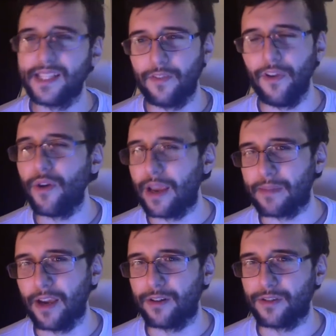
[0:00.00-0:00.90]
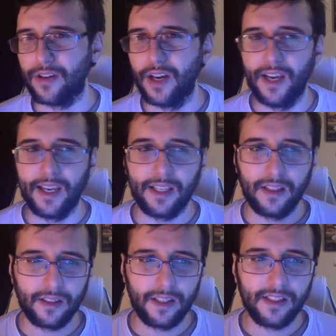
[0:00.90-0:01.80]
as a video game character.
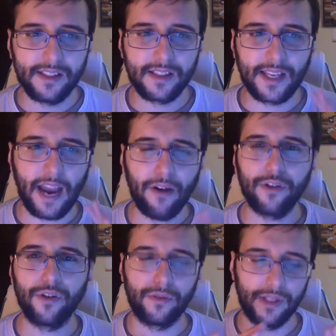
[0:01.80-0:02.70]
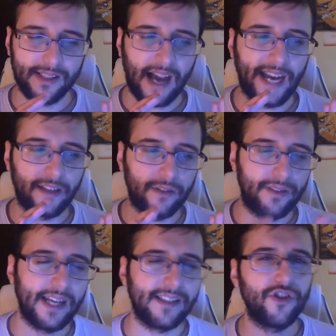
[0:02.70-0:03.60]
His character design
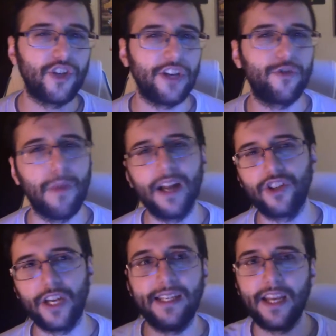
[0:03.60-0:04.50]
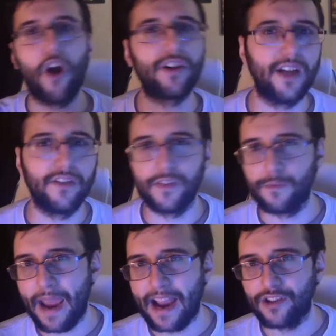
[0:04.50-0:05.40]
doesn't change much in the art styles of
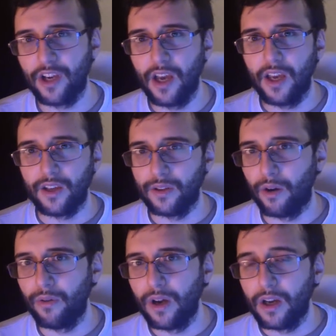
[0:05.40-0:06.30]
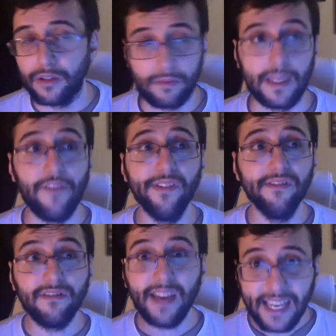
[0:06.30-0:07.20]
Smash, you know?
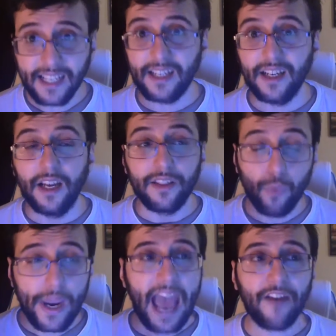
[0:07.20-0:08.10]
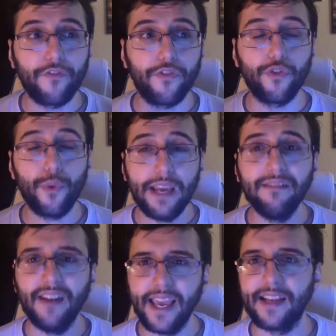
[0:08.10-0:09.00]
Even Link, we have 3
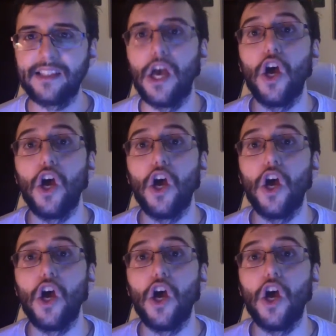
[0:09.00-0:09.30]
Links,